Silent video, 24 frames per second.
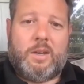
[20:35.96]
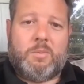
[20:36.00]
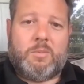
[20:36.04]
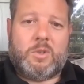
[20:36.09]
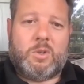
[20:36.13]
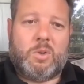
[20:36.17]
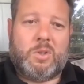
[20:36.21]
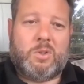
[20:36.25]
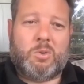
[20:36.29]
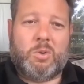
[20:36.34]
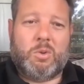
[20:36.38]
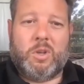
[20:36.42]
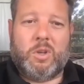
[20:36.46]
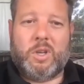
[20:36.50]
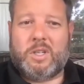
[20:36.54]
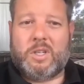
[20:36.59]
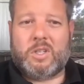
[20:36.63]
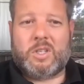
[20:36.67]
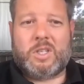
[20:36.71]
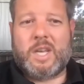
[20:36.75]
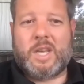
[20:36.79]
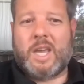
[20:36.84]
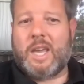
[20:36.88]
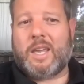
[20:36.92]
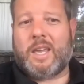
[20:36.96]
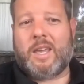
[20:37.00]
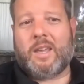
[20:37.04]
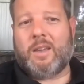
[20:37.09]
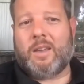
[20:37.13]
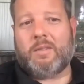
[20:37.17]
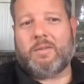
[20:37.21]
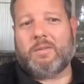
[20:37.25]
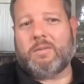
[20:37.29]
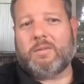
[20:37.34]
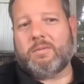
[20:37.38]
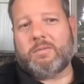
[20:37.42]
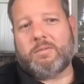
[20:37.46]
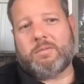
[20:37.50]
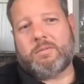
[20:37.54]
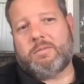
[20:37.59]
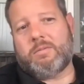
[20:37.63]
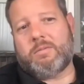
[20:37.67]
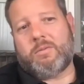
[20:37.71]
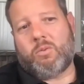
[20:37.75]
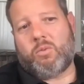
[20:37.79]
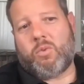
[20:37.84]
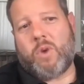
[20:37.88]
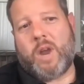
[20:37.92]
So it's really just taking
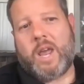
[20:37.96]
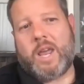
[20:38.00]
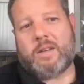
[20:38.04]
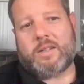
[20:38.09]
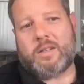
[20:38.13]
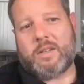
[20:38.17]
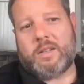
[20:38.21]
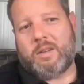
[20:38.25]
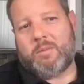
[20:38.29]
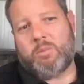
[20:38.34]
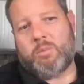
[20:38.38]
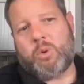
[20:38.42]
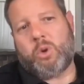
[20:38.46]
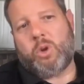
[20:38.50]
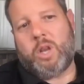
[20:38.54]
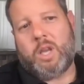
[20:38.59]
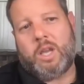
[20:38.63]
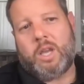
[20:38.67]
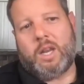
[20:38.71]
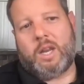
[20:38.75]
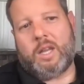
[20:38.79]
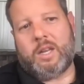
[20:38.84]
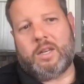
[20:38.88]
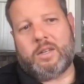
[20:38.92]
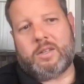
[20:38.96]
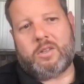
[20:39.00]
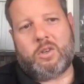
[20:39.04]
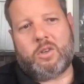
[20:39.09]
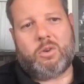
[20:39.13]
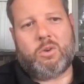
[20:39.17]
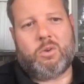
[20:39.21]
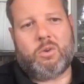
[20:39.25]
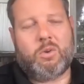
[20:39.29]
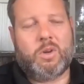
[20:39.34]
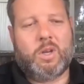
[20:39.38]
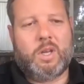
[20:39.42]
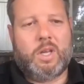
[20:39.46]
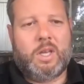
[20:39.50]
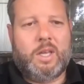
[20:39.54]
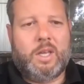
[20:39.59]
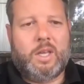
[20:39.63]
rent and putting it into